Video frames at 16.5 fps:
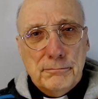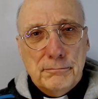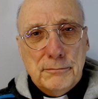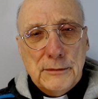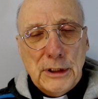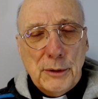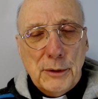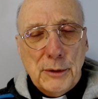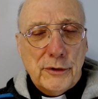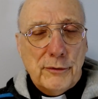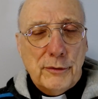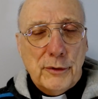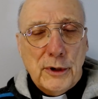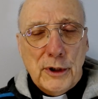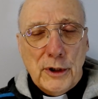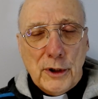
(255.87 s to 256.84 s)
He was a
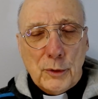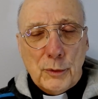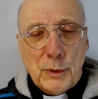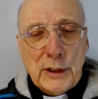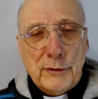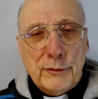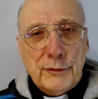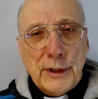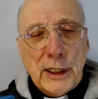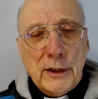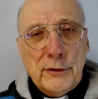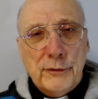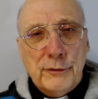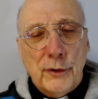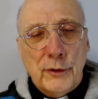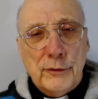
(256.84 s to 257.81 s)
great
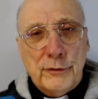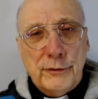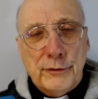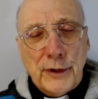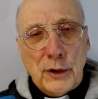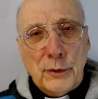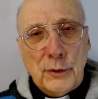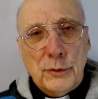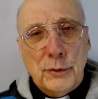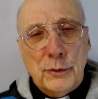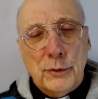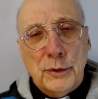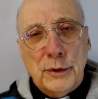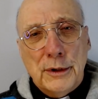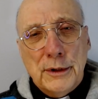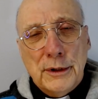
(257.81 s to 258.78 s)
Francophone fellow
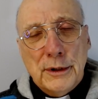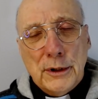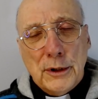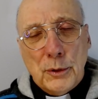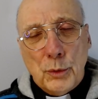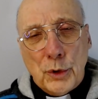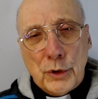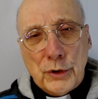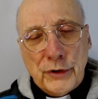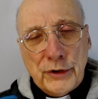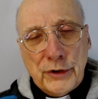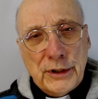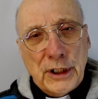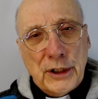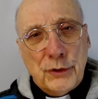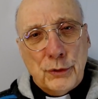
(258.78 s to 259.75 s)
who worked as a
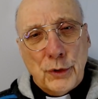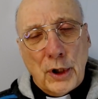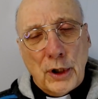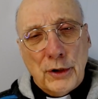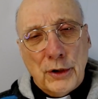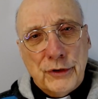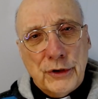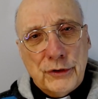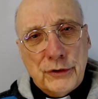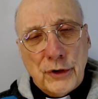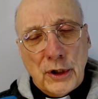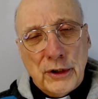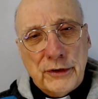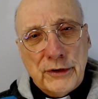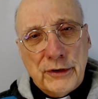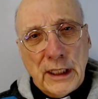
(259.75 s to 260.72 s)
dendrologist all
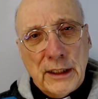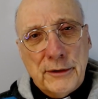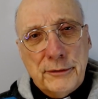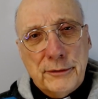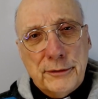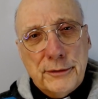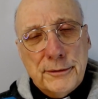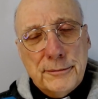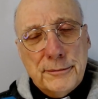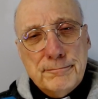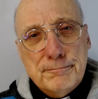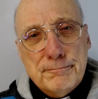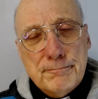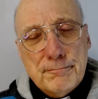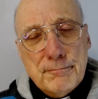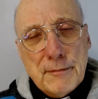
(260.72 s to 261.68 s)
his life.
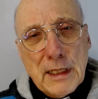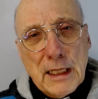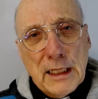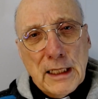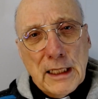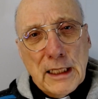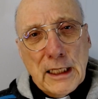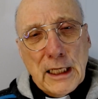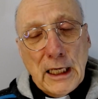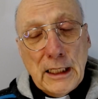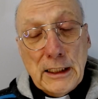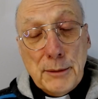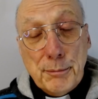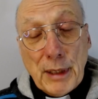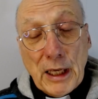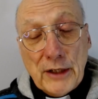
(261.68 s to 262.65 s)
And he
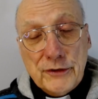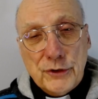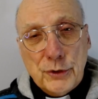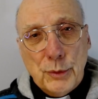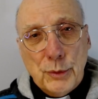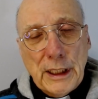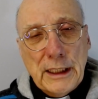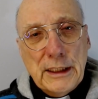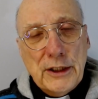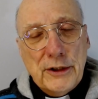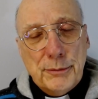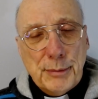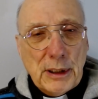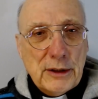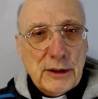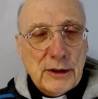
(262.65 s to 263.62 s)
passed away, and he
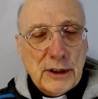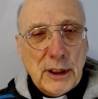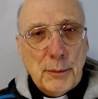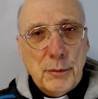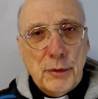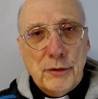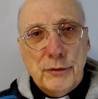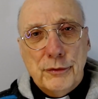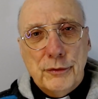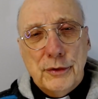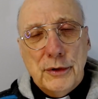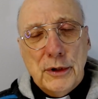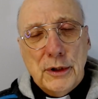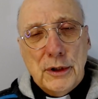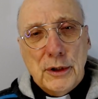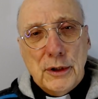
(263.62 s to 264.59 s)
spent a number of
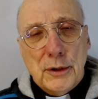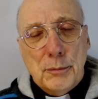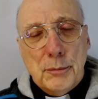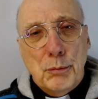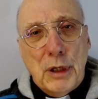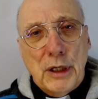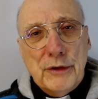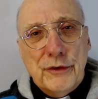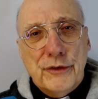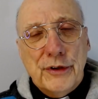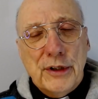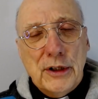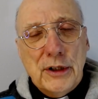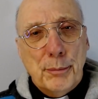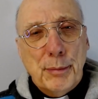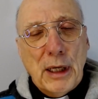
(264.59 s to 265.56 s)
months in
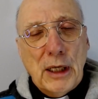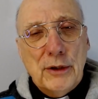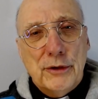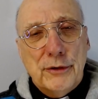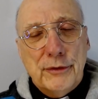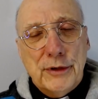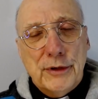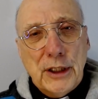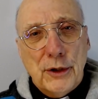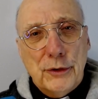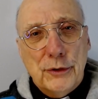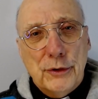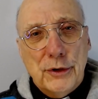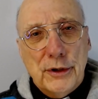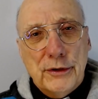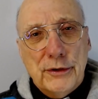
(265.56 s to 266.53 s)
the palliative care
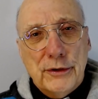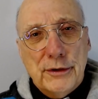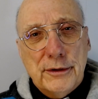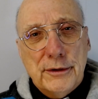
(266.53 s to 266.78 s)
unit.